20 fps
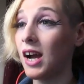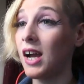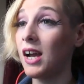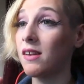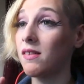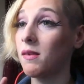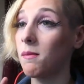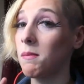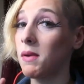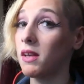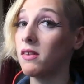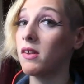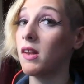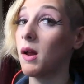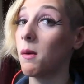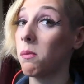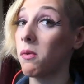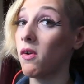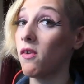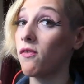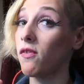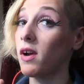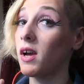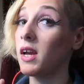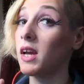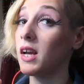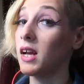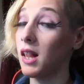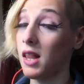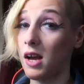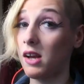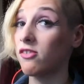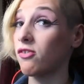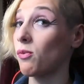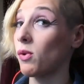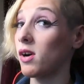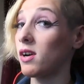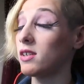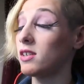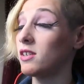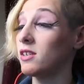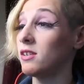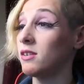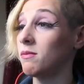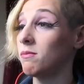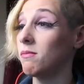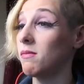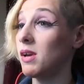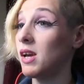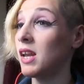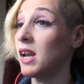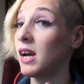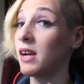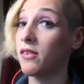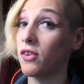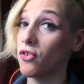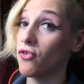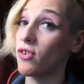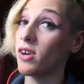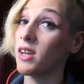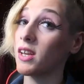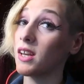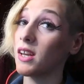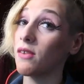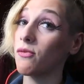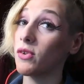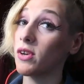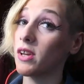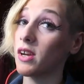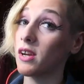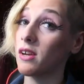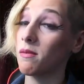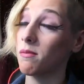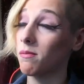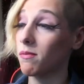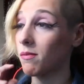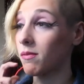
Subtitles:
I had to mix it up with a glass of water, and I had to drink it every day.